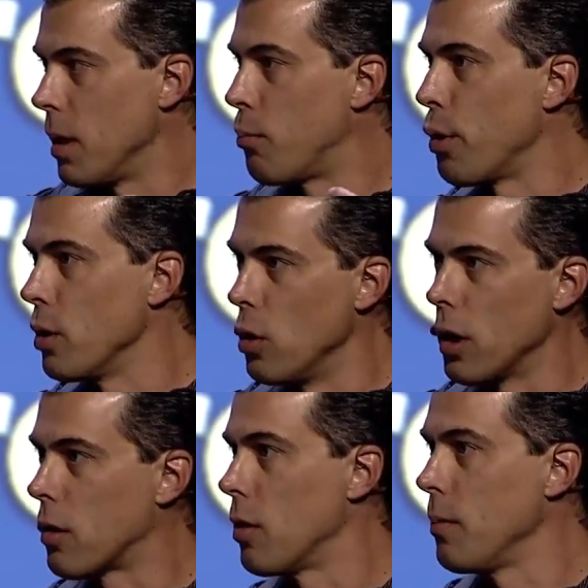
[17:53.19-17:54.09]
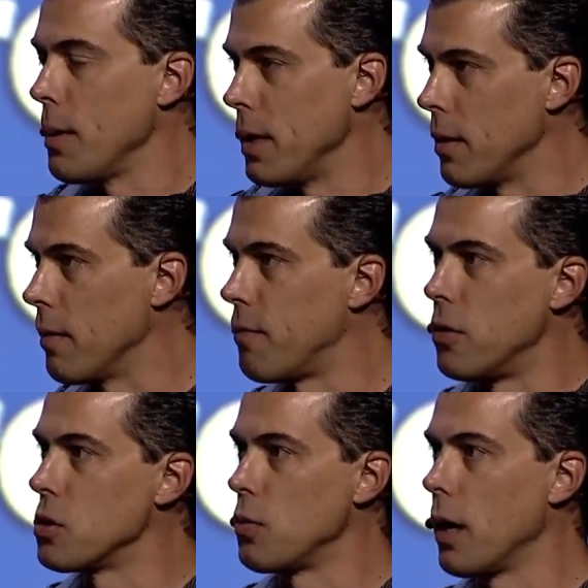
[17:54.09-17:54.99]
pre-look or maybe the
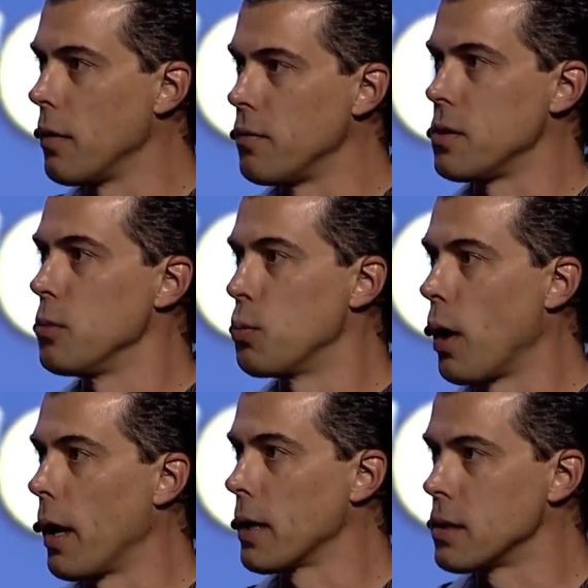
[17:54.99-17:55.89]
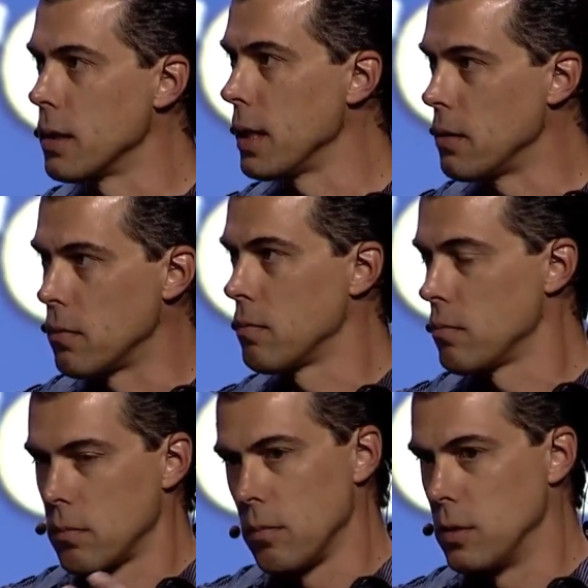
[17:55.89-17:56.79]
first run of some new products, and they
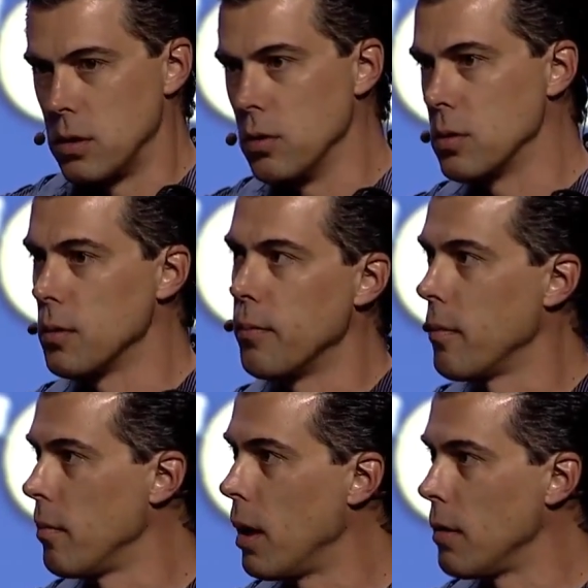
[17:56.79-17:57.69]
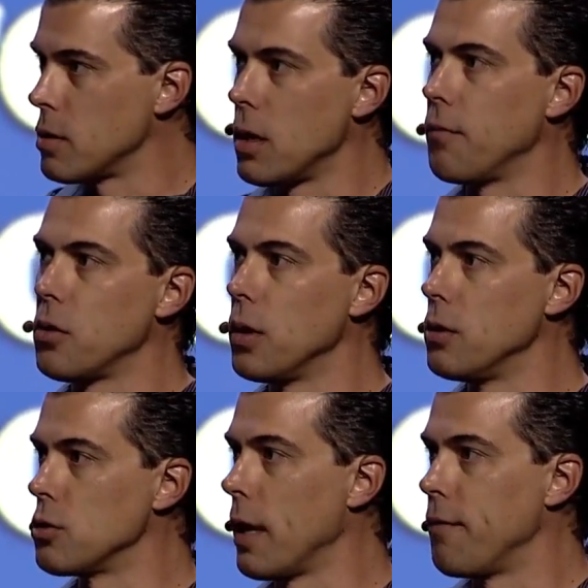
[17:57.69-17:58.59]
do some stuff to it
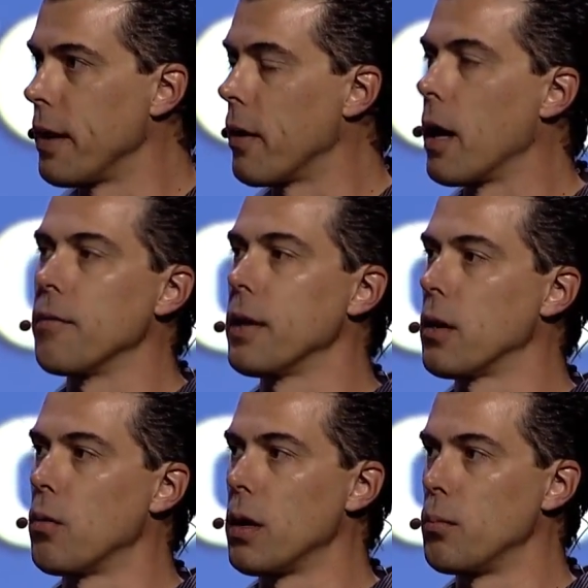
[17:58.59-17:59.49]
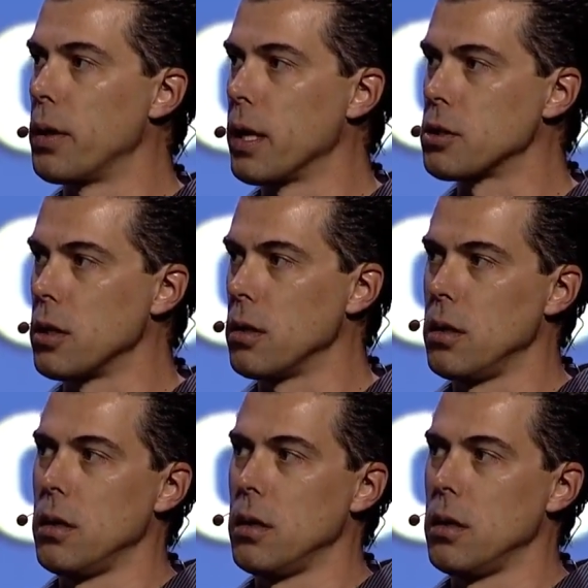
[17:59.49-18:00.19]
and try to figure out if they can run it in production.